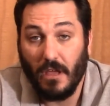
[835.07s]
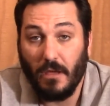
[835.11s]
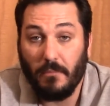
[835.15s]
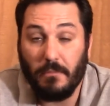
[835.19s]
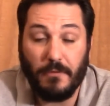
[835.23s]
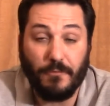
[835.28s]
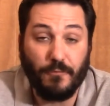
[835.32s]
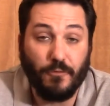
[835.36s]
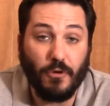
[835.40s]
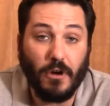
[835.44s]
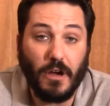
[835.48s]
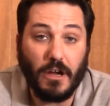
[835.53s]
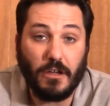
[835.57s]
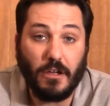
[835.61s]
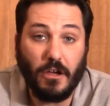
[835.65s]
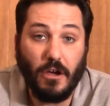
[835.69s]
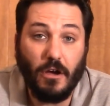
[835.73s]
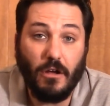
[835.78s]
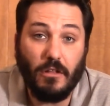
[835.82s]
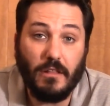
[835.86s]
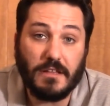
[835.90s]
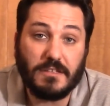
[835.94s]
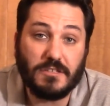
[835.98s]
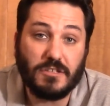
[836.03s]
Before I
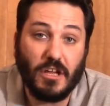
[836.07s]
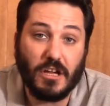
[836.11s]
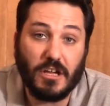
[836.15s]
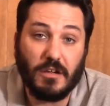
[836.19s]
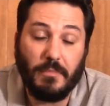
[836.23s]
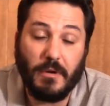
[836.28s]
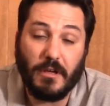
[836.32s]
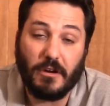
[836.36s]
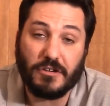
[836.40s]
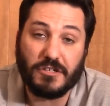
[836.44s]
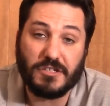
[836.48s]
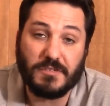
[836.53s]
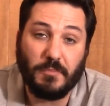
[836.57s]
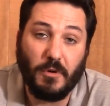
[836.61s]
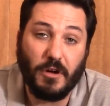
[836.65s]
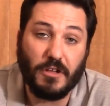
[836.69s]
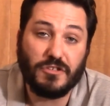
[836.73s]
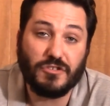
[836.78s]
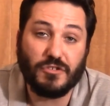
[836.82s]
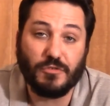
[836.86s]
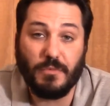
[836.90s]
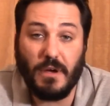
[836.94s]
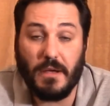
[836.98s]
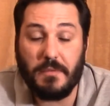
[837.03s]
go, let's talk about our
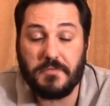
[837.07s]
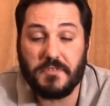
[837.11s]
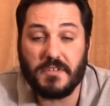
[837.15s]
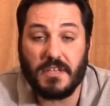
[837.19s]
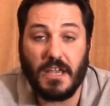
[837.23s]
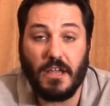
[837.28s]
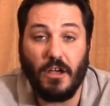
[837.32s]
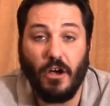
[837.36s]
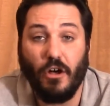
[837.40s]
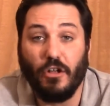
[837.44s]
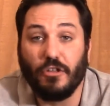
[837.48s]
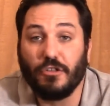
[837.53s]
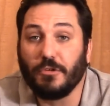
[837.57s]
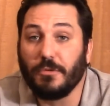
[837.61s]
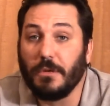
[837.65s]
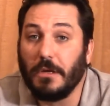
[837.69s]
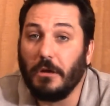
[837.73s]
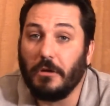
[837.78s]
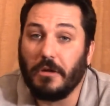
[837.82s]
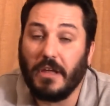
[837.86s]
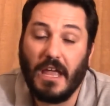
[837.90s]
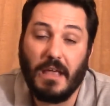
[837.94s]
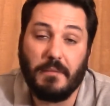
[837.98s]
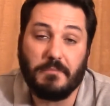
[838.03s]
sponsor website,
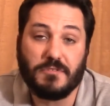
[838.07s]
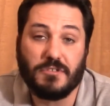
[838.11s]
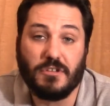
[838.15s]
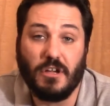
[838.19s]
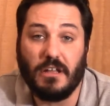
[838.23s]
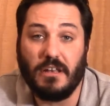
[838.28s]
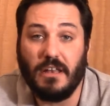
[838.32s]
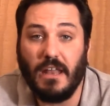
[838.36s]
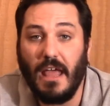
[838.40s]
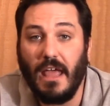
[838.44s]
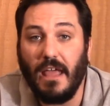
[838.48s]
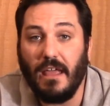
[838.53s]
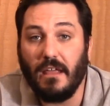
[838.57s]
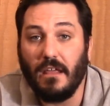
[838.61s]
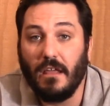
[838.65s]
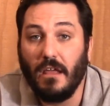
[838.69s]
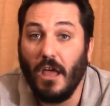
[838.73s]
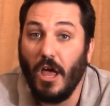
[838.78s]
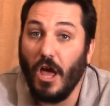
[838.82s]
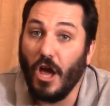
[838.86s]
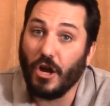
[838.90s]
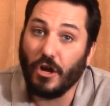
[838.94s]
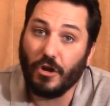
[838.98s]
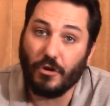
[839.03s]
alteregogames.net.
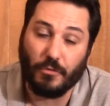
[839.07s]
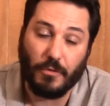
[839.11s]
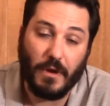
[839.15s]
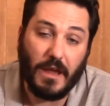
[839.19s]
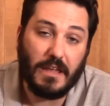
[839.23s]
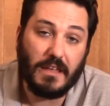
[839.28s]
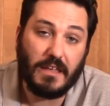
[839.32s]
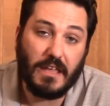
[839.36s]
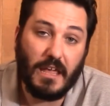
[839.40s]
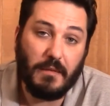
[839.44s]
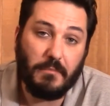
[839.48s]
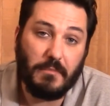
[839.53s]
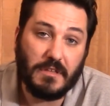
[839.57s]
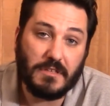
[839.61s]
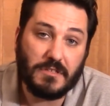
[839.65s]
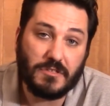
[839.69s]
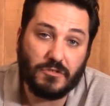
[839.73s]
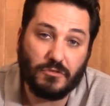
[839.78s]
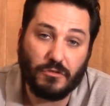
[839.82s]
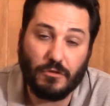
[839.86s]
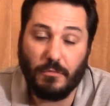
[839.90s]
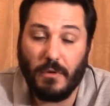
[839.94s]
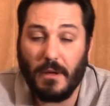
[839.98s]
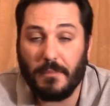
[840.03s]
Great gaming
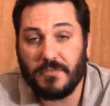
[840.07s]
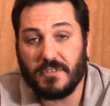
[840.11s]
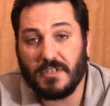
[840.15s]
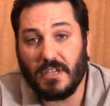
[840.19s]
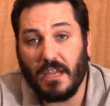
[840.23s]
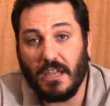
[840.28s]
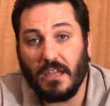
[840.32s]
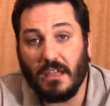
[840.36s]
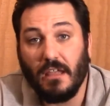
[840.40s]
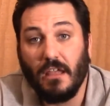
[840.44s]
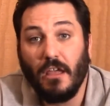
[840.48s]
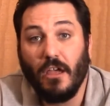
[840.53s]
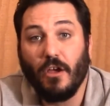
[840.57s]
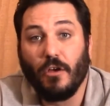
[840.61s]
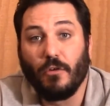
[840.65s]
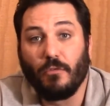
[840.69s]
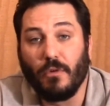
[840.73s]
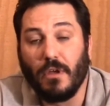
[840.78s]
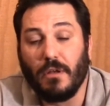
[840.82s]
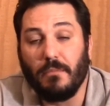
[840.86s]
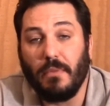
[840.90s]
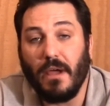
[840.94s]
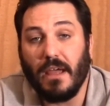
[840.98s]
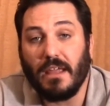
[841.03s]
store website,
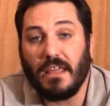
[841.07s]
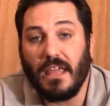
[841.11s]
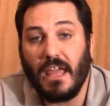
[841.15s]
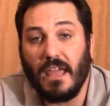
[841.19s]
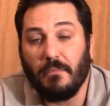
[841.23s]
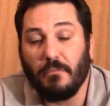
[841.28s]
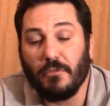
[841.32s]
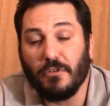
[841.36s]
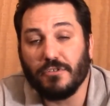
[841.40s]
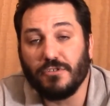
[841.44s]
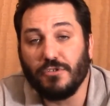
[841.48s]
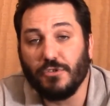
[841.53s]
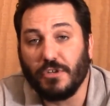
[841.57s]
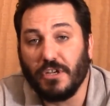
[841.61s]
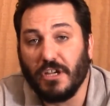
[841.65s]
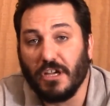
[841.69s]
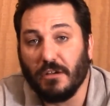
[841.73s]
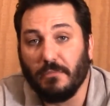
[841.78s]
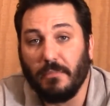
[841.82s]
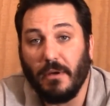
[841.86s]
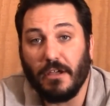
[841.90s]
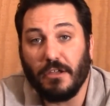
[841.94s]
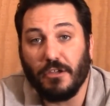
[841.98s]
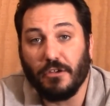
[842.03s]
run by gamers who care
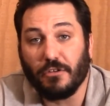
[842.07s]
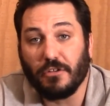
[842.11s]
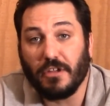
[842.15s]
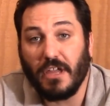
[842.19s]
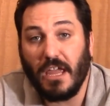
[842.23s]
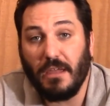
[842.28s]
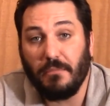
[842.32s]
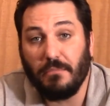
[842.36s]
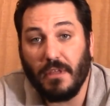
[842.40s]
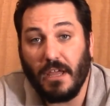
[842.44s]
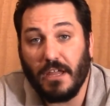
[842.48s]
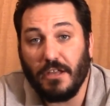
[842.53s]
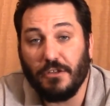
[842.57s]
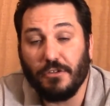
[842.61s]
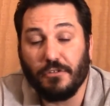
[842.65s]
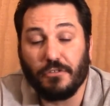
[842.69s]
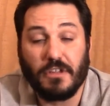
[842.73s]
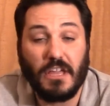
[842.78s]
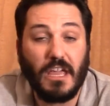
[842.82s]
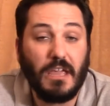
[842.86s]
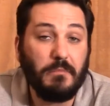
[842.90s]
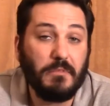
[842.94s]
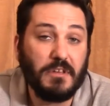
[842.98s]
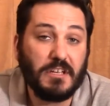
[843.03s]
about your game night and your
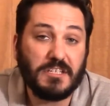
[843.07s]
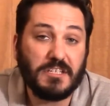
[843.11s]
gaming